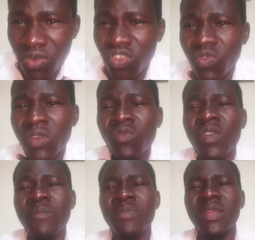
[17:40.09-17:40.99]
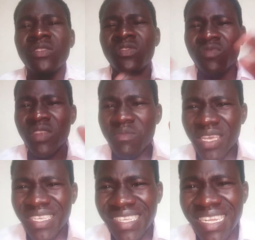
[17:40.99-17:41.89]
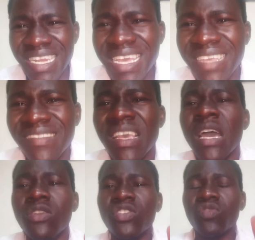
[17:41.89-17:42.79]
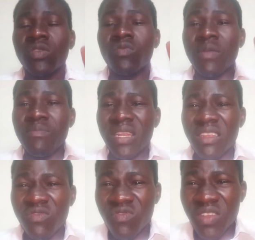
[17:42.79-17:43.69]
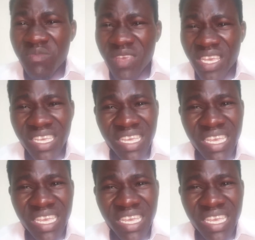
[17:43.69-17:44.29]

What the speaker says: Those one who have been dreaming snakes, those one who have been dreaming